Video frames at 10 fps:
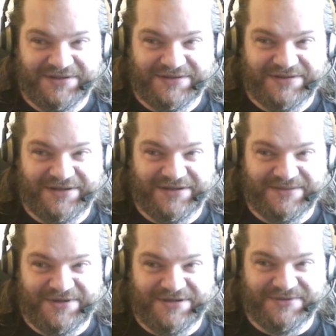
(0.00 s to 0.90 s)
At the
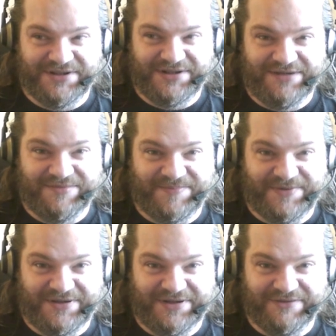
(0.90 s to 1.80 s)
moment, the Labour
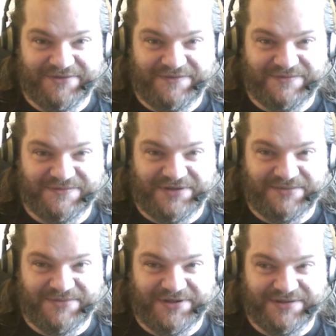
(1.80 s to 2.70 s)
Party are even
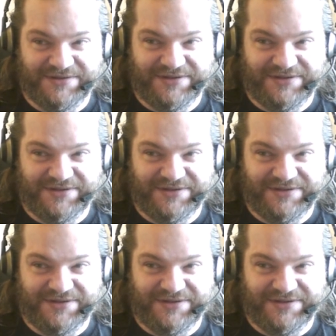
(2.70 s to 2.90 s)
right-wing.